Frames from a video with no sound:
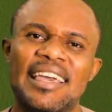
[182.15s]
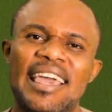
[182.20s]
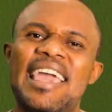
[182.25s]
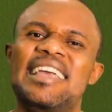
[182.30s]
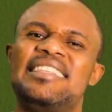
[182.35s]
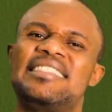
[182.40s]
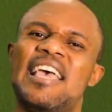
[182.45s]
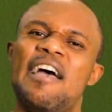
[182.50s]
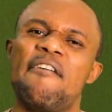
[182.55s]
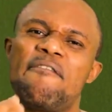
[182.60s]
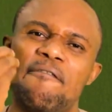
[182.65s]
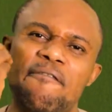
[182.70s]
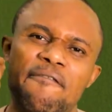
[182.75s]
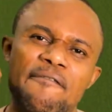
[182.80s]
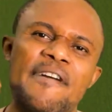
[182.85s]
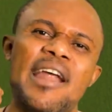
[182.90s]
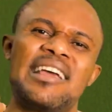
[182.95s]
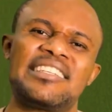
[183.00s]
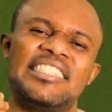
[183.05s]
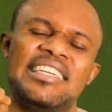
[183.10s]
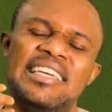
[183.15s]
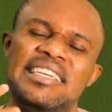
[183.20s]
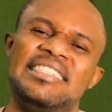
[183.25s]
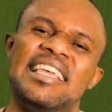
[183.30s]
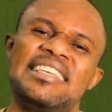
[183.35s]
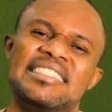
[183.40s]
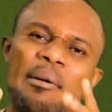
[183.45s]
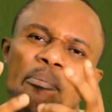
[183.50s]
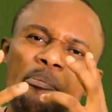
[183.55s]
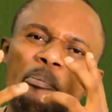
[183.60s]
It's
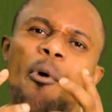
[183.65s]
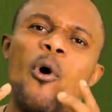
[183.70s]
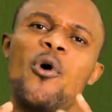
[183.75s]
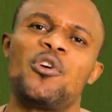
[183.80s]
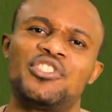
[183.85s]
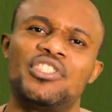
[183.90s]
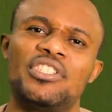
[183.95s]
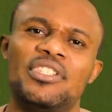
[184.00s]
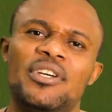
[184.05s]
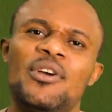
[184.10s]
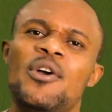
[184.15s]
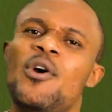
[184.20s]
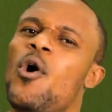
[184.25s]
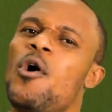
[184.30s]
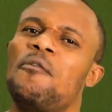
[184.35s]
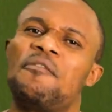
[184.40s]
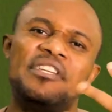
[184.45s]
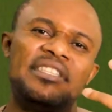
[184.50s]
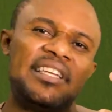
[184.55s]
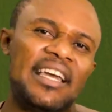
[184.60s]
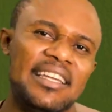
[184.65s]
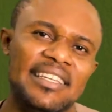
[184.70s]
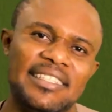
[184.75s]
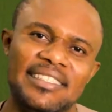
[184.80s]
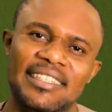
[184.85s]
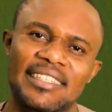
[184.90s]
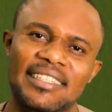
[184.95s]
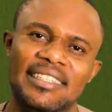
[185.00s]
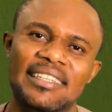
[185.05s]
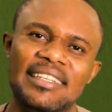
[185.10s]
just a portion of
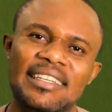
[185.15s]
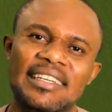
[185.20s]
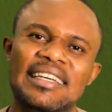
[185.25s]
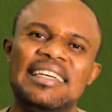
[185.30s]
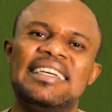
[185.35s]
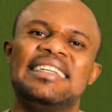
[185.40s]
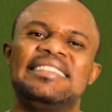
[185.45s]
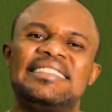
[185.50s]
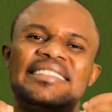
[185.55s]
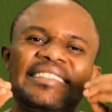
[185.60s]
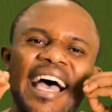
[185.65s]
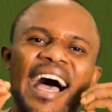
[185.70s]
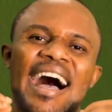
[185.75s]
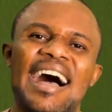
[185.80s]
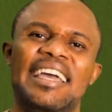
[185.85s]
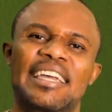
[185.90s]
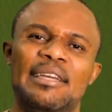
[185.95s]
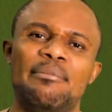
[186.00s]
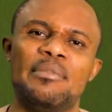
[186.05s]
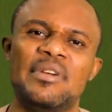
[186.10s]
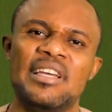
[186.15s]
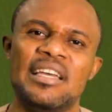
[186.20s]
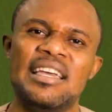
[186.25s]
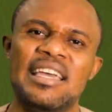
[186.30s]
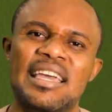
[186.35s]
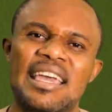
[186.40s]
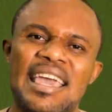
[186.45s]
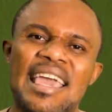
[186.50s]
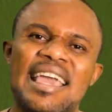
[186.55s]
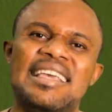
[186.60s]
eternity. Time
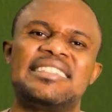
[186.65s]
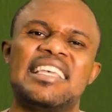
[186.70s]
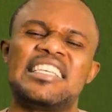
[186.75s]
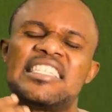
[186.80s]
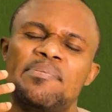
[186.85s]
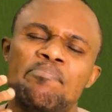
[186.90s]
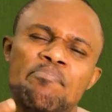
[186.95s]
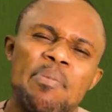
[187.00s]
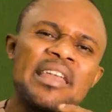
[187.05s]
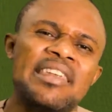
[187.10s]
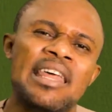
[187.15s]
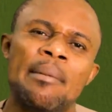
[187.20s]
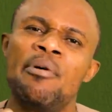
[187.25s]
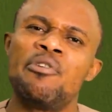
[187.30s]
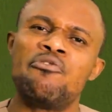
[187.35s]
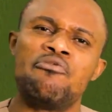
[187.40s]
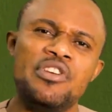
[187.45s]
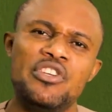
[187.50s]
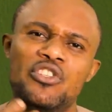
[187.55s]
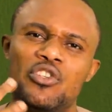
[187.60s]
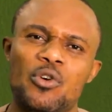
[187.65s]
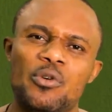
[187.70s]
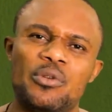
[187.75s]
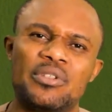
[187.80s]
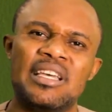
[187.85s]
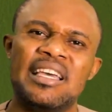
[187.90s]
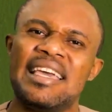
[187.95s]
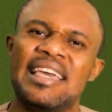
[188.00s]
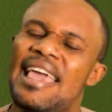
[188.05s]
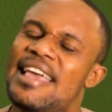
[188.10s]
is a spendable
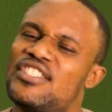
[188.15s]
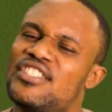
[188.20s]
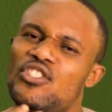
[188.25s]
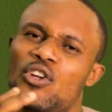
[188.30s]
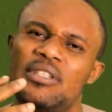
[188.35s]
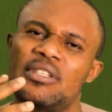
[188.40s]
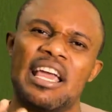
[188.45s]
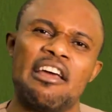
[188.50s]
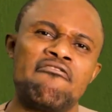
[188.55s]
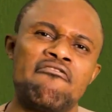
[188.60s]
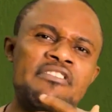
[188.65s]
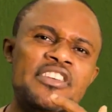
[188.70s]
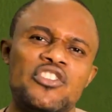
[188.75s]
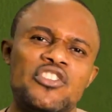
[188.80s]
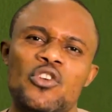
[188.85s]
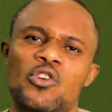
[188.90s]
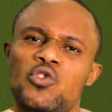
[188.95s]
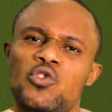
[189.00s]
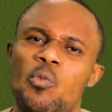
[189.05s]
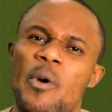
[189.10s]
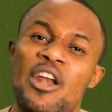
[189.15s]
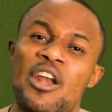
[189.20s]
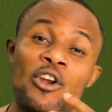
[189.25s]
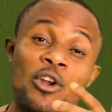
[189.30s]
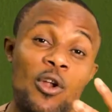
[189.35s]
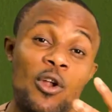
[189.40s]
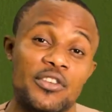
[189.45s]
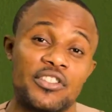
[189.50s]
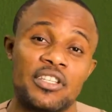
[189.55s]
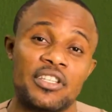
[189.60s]
resource. It's not a resource
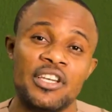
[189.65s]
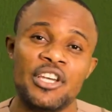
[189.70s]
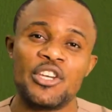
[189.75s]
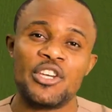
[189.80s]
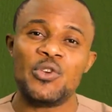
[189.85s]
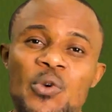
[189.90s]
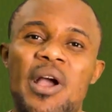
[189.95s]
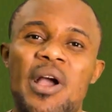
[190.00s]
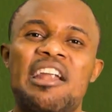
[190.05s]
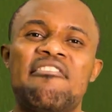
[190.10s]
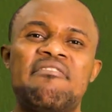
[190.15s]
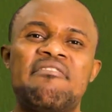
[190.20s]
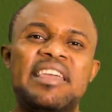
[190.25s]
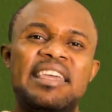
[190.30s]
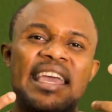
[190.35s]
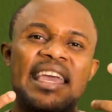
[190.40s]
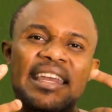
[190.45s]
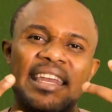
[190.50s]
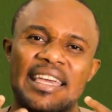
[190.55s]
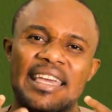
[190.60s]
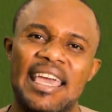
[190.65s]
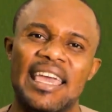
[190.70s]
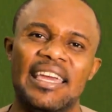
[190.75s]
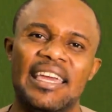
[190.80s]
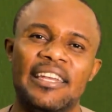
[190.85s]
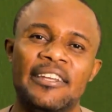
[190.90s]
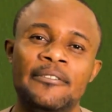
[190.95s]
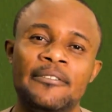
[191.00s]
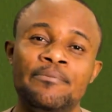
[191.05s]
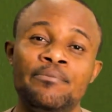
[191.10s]
when lost, you can regain
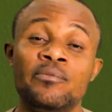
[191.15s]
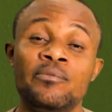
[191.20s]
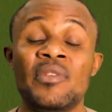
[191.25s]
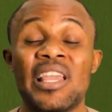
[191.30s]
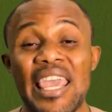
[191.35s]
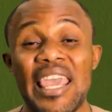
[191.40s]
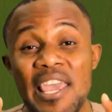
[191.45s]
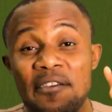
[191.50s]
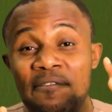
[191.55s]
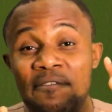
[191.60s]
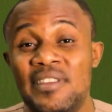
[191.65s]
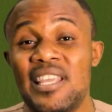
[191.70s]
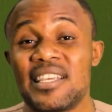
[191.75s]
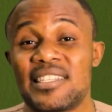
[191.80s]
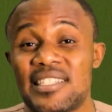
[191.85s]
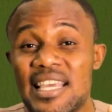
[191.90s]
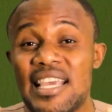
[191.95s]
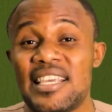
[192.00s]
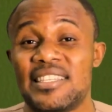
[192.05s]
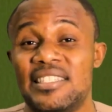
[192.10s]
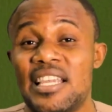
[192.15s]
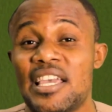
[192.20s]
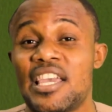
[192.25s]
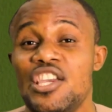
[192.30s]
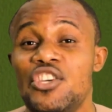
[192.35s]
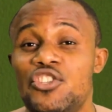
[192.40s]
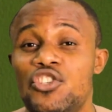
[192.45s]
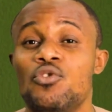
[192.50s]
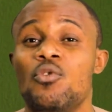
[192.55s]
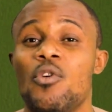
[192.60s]
again. If this is the
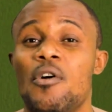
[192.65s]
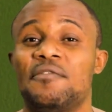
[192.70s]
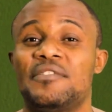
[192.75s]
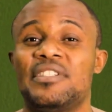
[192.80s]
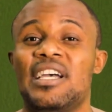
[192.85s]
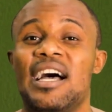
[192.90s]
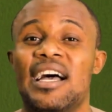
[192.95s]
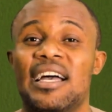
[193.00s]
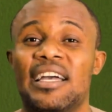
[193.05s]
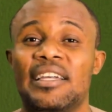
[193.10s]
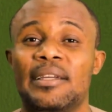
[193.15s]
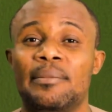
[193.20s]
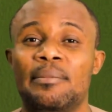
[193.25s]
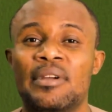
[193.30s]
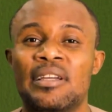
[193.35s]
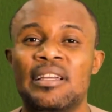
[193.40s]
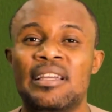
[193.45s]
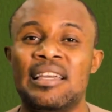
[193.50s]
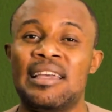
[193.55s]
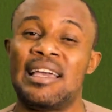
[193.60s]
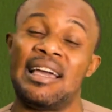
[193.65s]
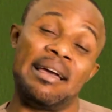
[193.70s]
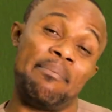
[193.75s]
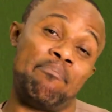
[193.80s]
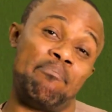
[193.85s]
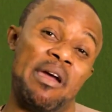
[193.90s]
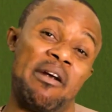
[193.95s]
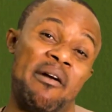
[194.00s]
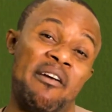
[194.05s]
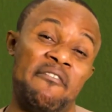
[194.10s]
issue of time,
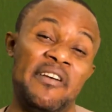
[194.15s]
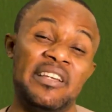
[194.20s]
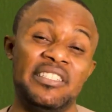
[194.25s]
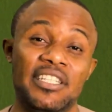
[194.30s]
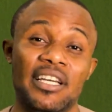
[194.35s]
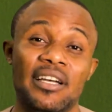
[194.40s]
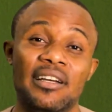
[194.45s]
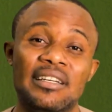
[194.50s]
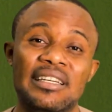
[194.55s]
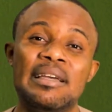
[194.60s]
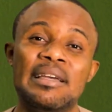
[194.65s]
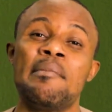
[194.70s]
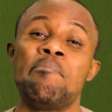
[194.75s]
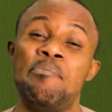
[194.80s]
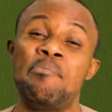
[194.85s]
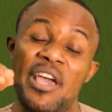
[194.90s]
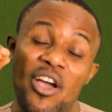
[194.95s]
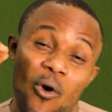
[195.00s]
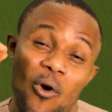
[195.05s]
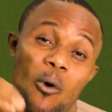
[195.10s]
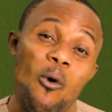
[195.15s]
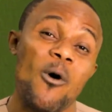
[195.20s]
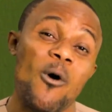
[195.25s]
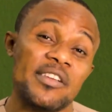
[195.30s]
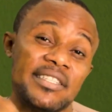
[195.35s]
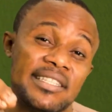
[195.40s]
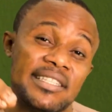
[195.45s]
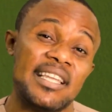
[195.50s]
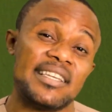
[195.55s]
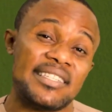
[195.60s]
peradventure,
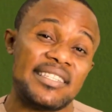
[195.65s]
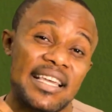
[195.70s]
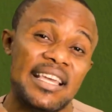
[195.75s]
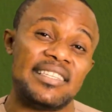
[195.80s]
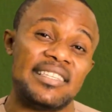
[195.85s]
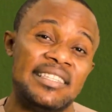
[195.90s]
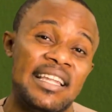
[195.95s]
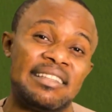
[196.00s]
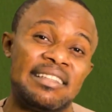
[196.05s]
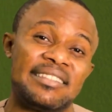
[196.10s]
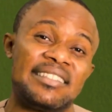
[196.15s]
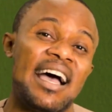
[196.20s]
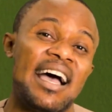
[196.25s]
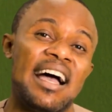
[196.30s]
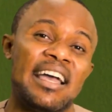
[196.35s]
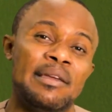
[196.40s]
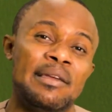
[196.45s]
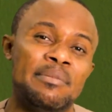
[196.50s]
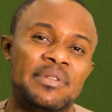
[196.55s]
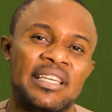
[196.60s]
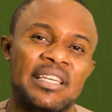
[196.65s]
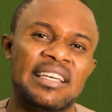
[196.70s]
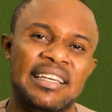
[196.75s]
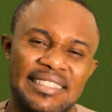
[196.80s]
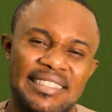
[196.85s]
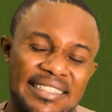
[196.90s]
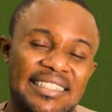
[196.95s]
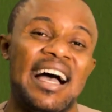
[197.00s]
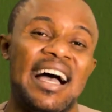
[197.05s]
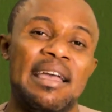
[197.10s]
because this is the time's
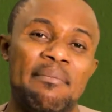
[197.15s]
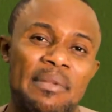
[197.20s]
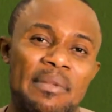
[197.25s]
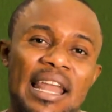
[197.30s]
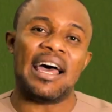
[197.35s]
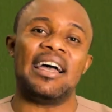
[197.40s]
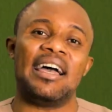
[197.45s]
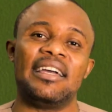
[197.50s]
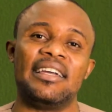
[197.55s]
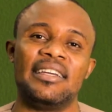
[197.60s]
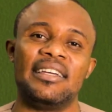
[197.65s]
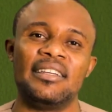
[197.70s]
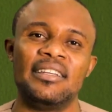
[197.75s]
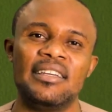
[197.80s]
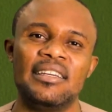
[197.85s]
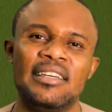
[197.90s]
timeline,